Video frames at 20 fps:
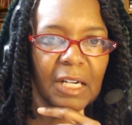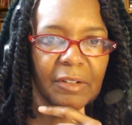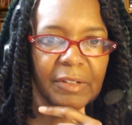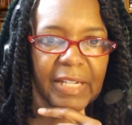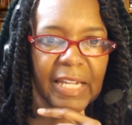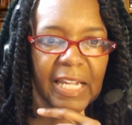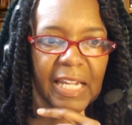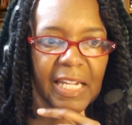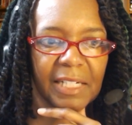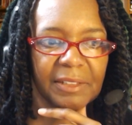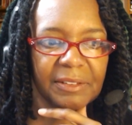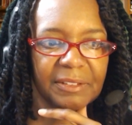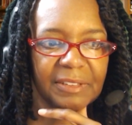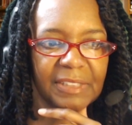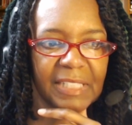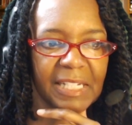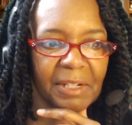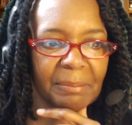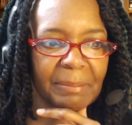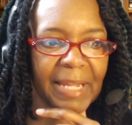Okay,
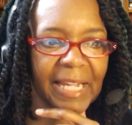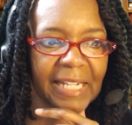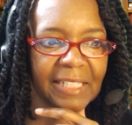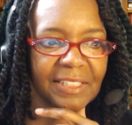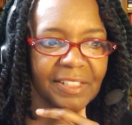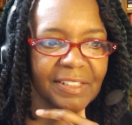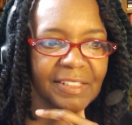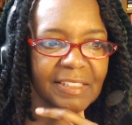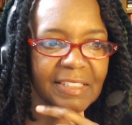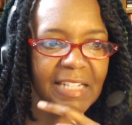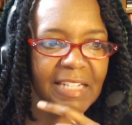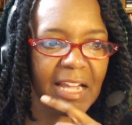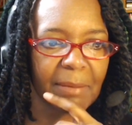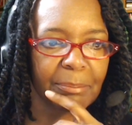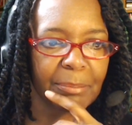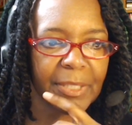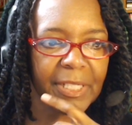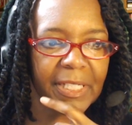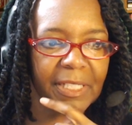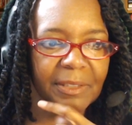now back to the
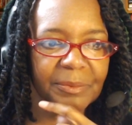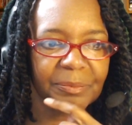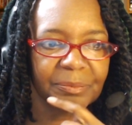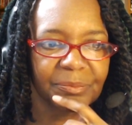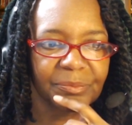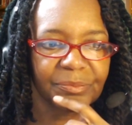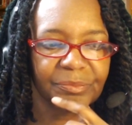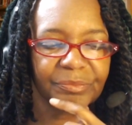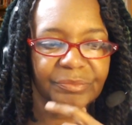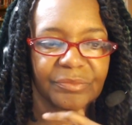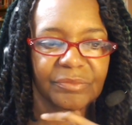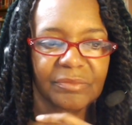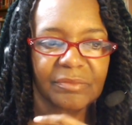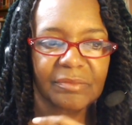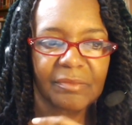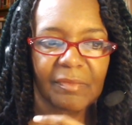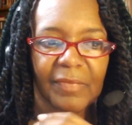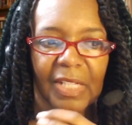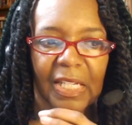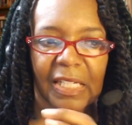topic.
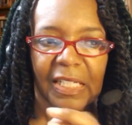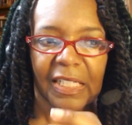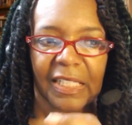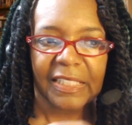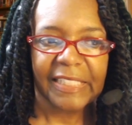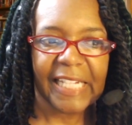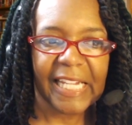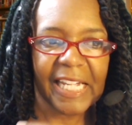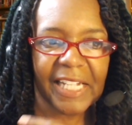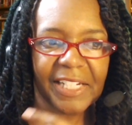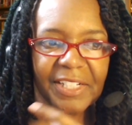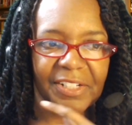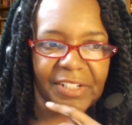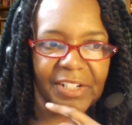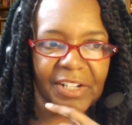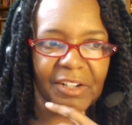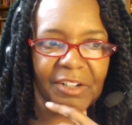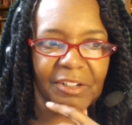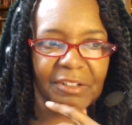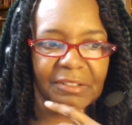Yeah, you
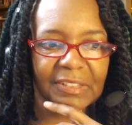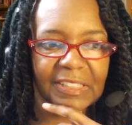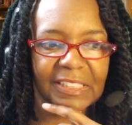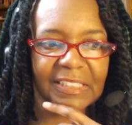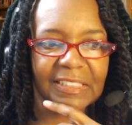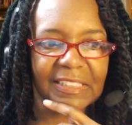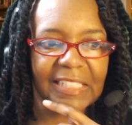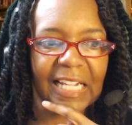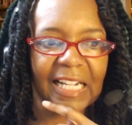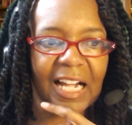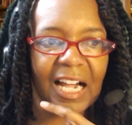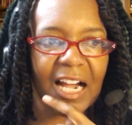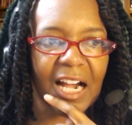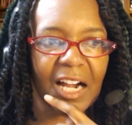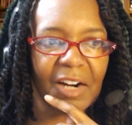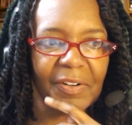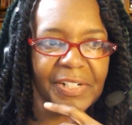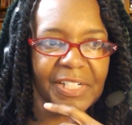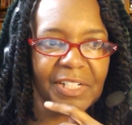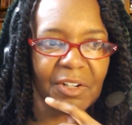know, and it's like I
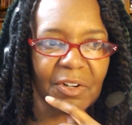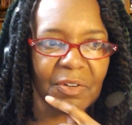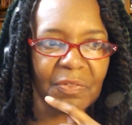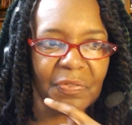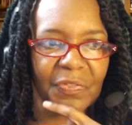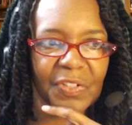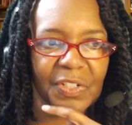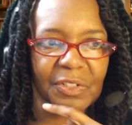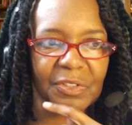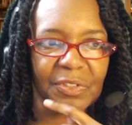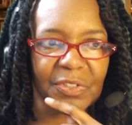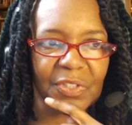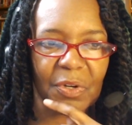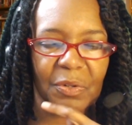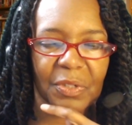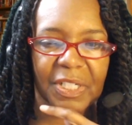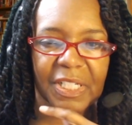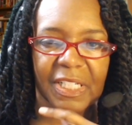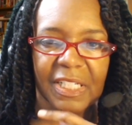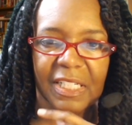already don't feel
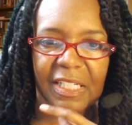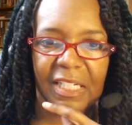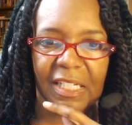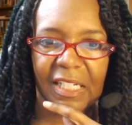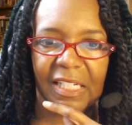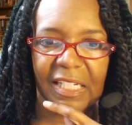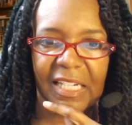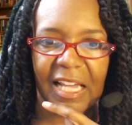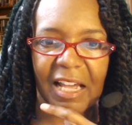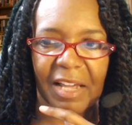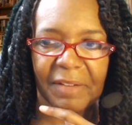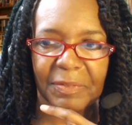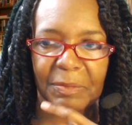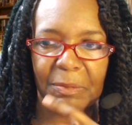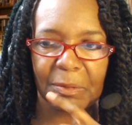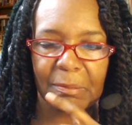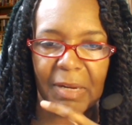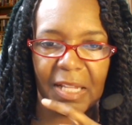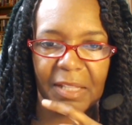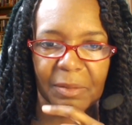so good, and now I have to
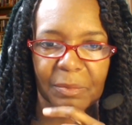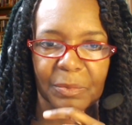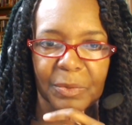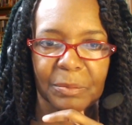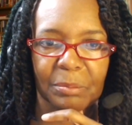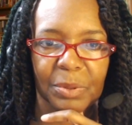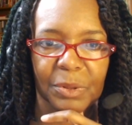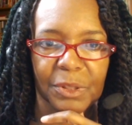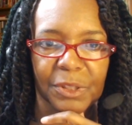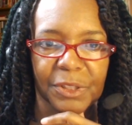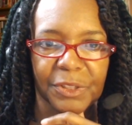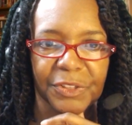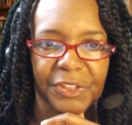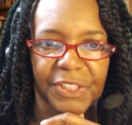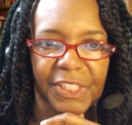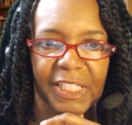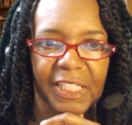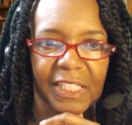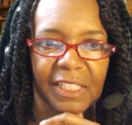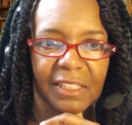be bothered with
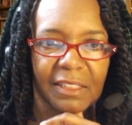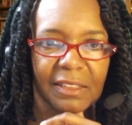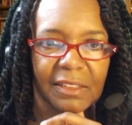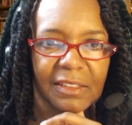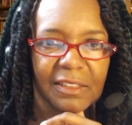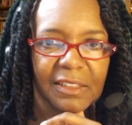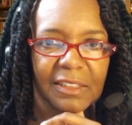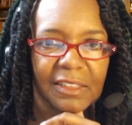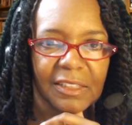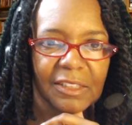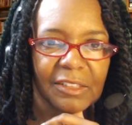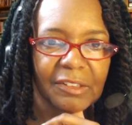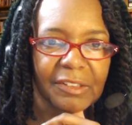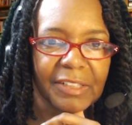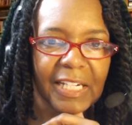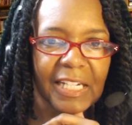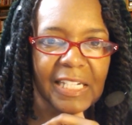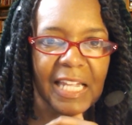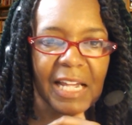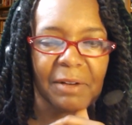bullshit.
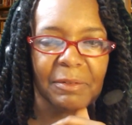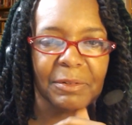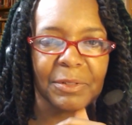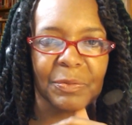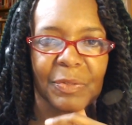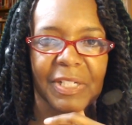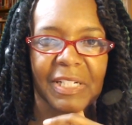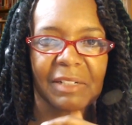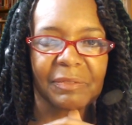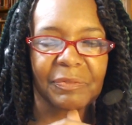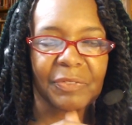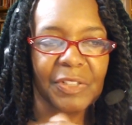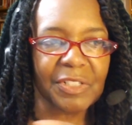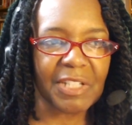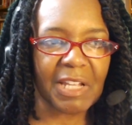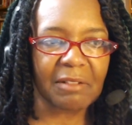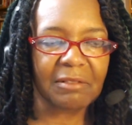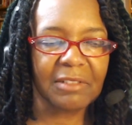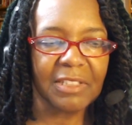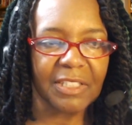Okay, that was what. First,
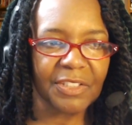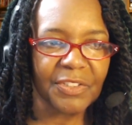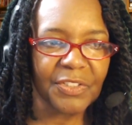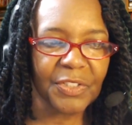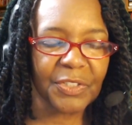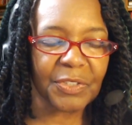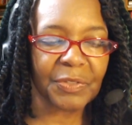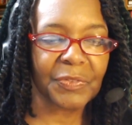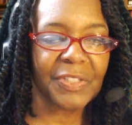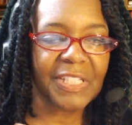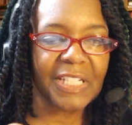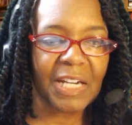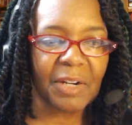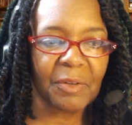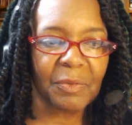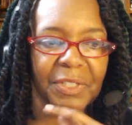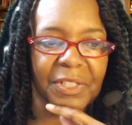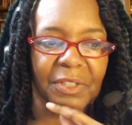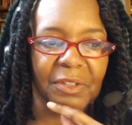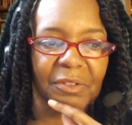I was assertive, and then I
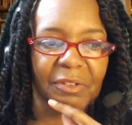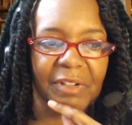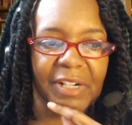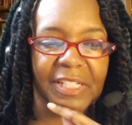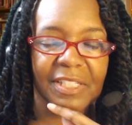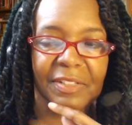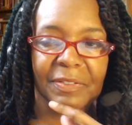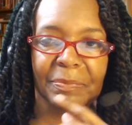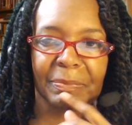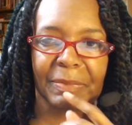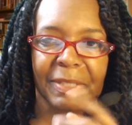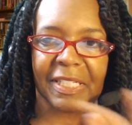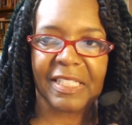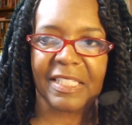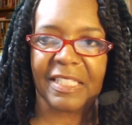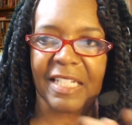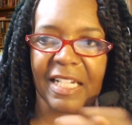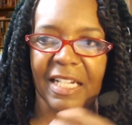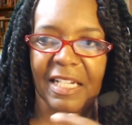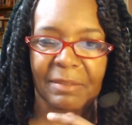went aggressive because
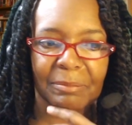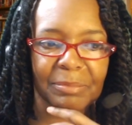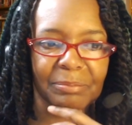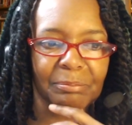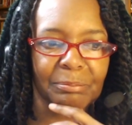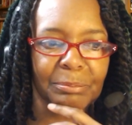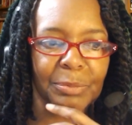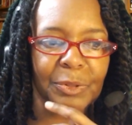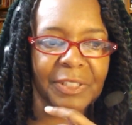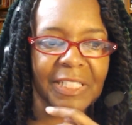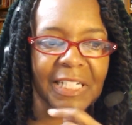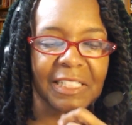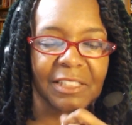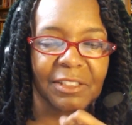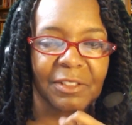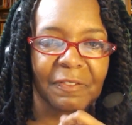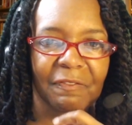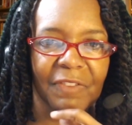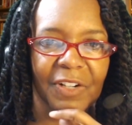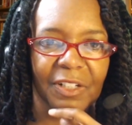now I booted that
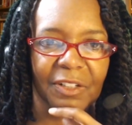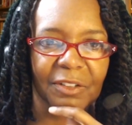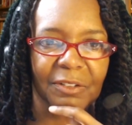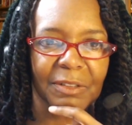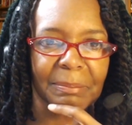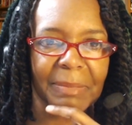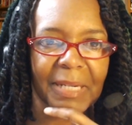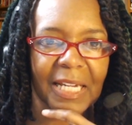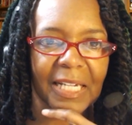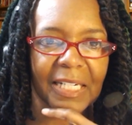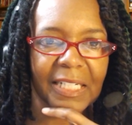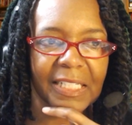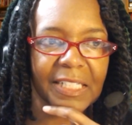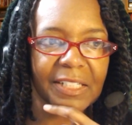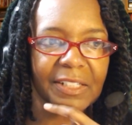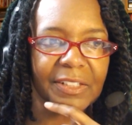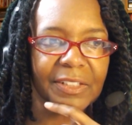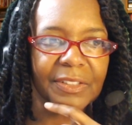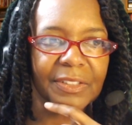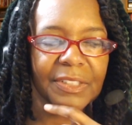little fucker up out of
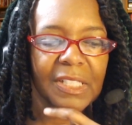here.